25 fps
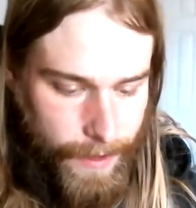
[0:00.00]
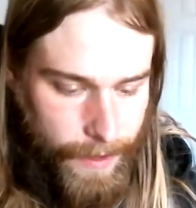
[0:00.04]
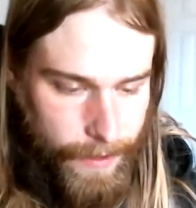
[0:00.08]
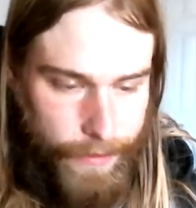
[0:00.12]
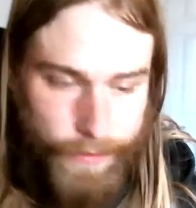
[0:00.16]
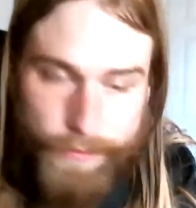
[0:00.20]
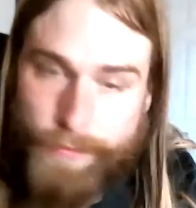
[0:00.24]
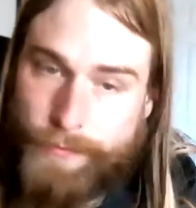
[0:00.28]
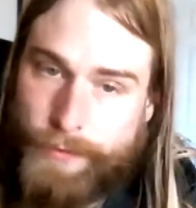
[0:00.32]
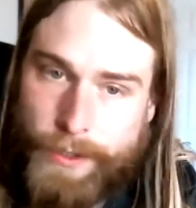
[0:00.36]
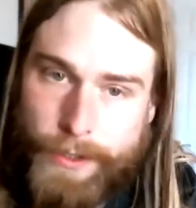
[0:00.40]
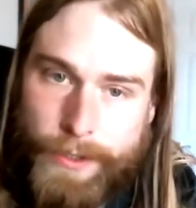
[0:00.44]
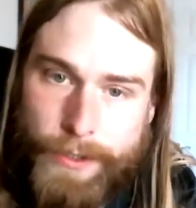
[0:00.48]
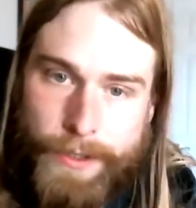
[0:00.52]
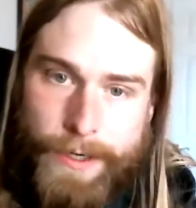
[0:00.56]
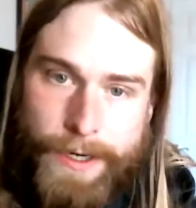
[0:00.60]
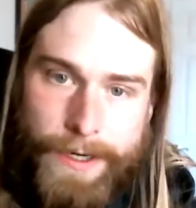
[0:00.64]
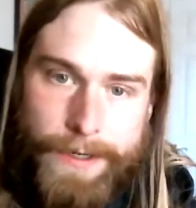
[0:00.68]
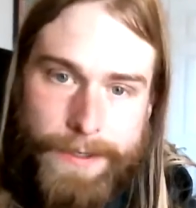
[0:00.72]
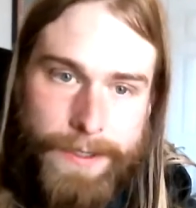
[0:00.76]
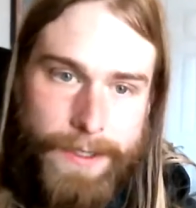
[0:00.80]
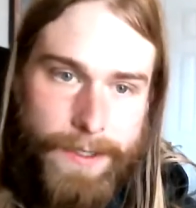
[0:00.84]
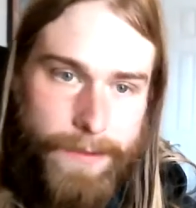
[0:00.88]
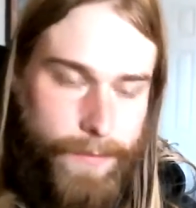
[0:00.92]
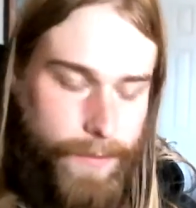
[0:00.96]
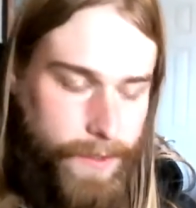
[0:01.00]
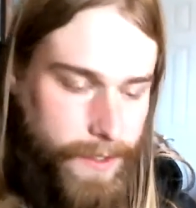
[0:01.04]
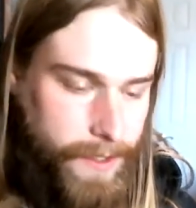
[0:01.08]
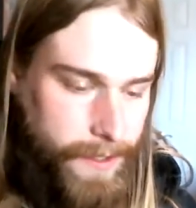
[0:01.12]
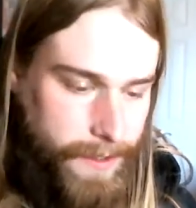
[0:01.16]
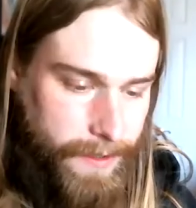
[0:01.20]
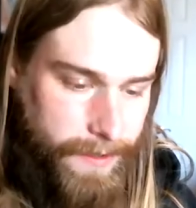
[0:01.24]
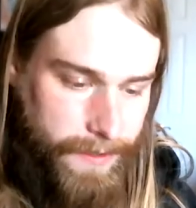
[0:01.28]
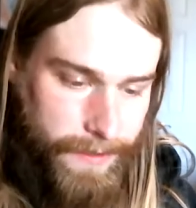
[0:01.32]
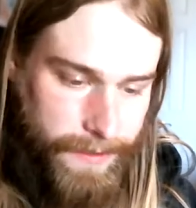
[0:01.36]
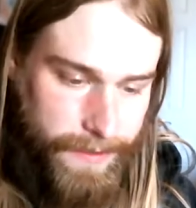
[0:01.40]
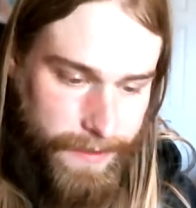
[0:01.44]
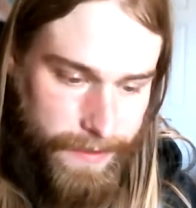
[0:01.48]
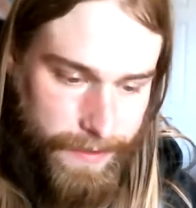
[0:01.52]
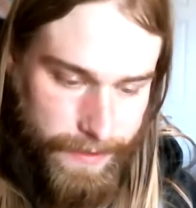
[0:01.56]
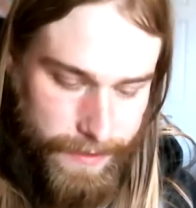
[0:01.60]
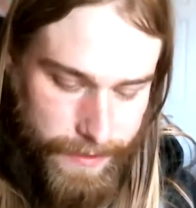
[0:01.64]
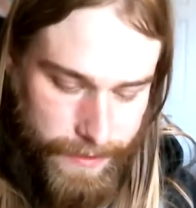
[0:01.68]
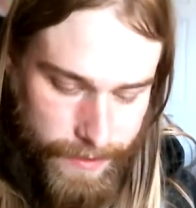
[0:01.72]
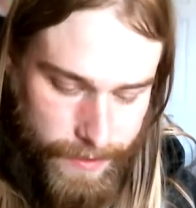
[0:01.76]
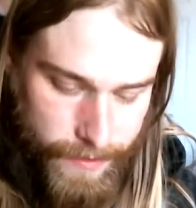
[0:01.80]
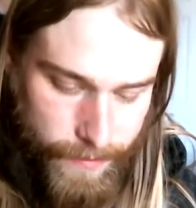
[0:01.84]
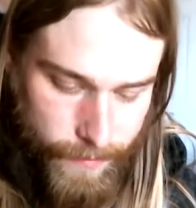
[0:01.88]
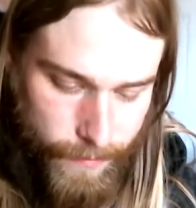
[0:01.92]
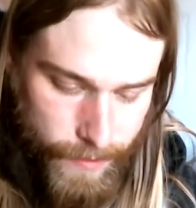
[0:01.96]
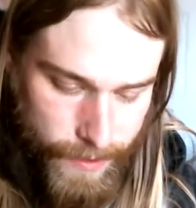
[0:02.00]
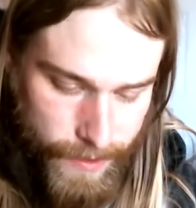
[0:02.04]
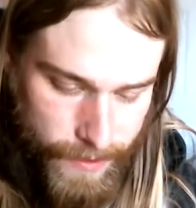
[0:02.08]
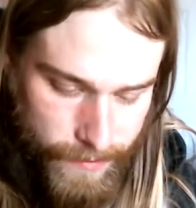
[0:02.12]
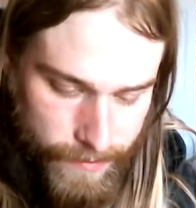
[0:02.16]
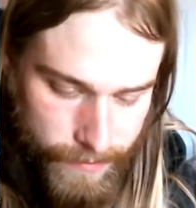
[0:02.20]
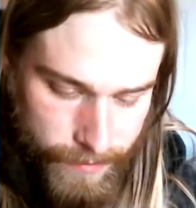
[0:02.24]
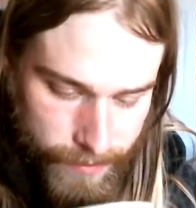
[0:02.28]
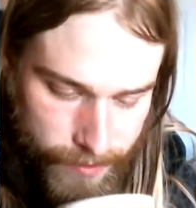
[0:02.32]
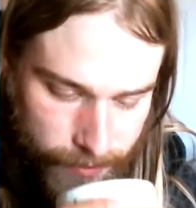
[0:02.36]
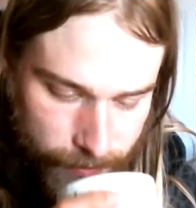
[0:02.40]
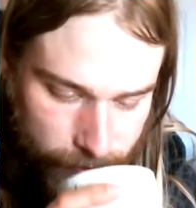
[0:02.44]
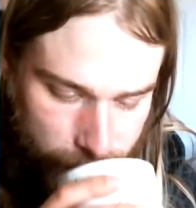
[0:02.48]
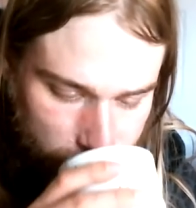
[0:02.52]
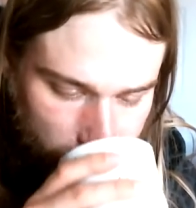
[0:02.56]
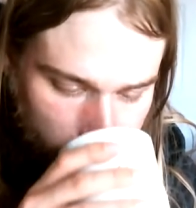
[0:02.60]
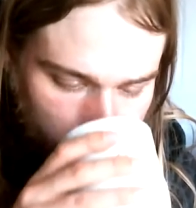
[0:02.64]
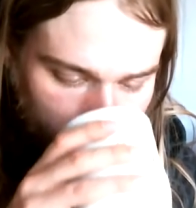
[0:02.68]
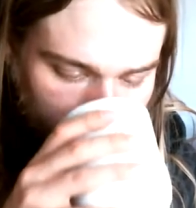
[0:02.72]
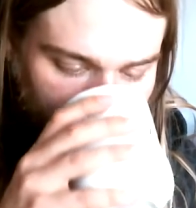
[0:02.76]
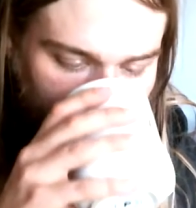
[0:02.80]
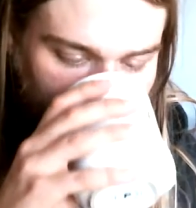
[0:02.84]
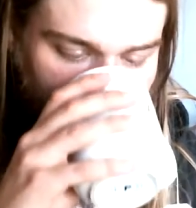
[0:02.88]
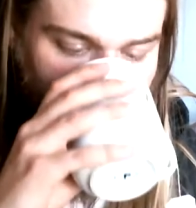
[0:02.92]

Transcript: I just figured I'd come on and continue reading this